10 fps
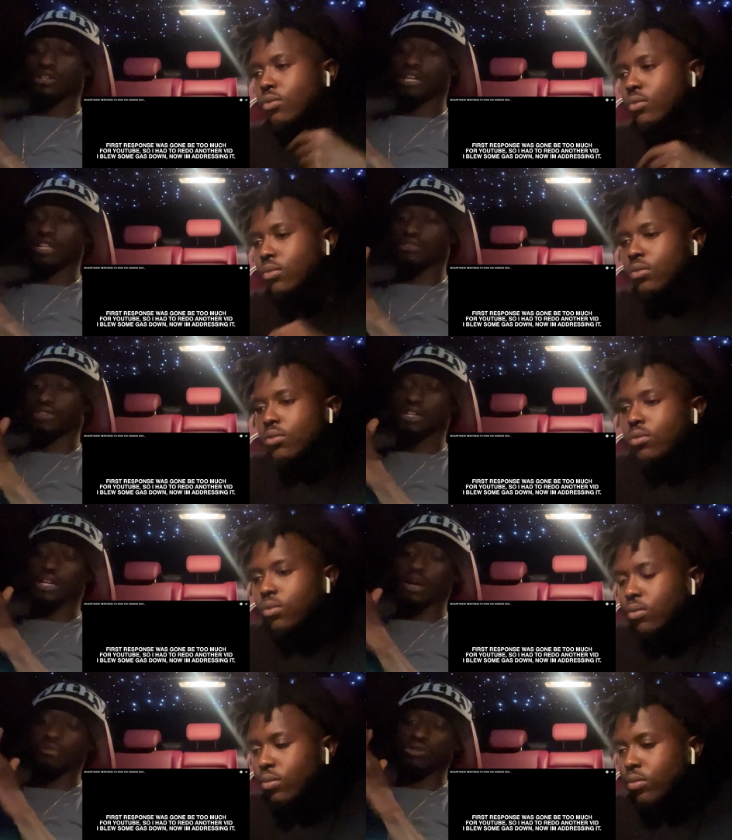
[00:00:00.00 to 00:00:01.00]
Speaker 1: another
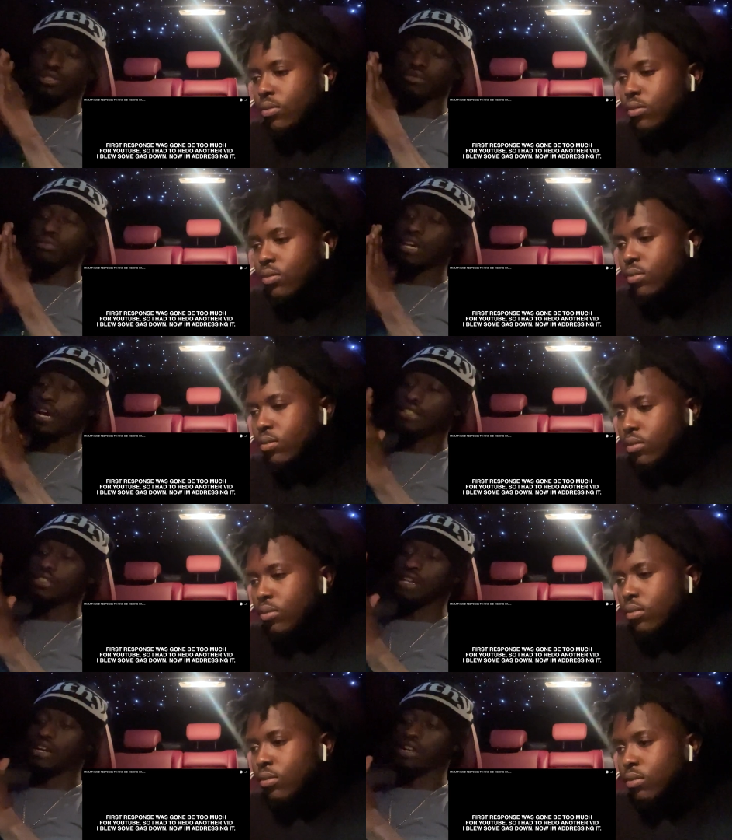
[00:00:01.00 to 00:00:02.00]
vid. I blew some gas
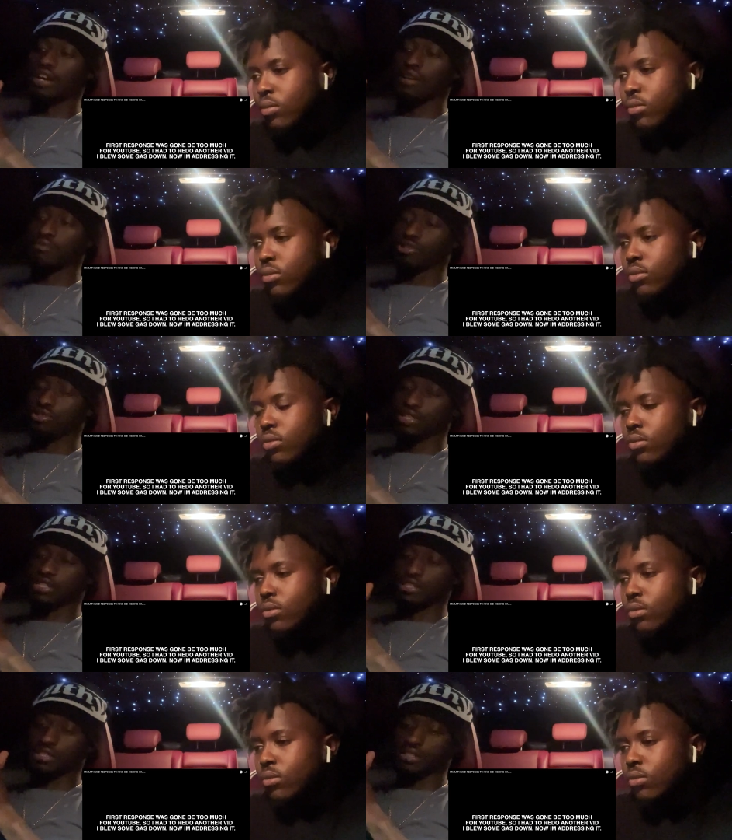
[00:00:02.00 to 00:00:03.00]
down, now I'm
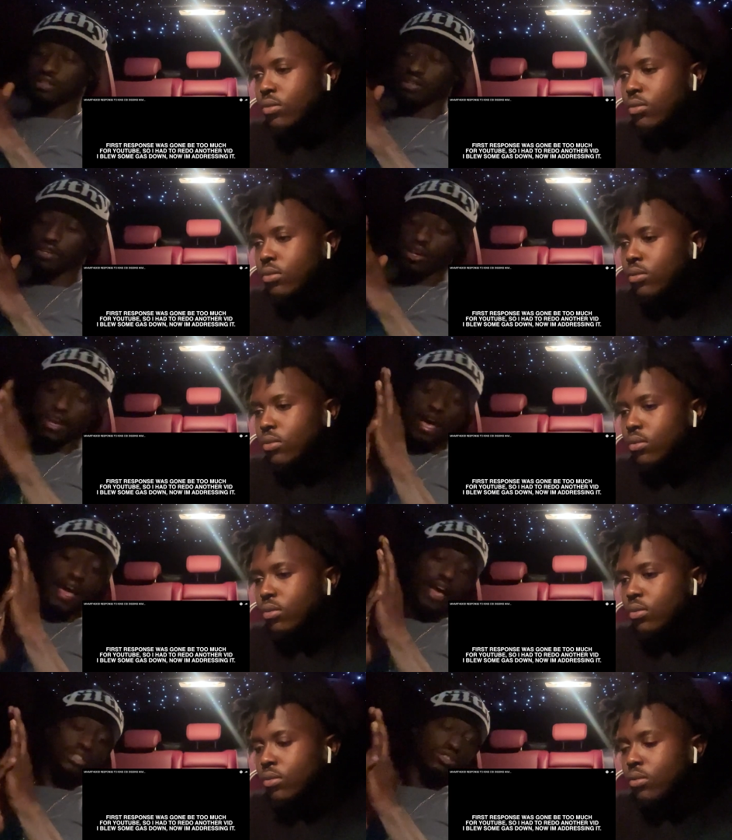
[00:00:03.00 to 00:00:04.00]
addressing it.
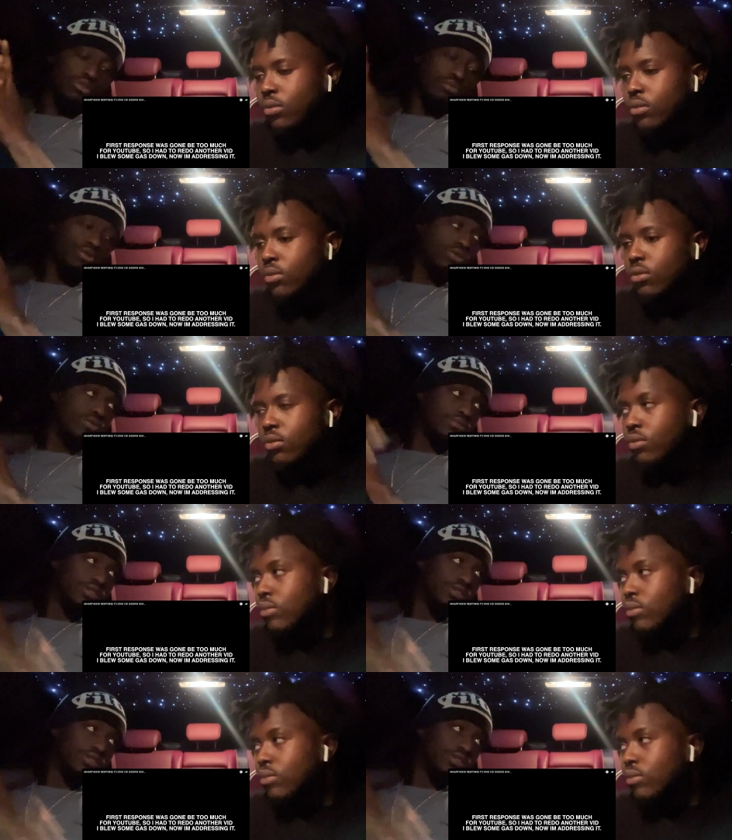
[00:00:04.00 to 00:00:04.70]
Alright, so boom.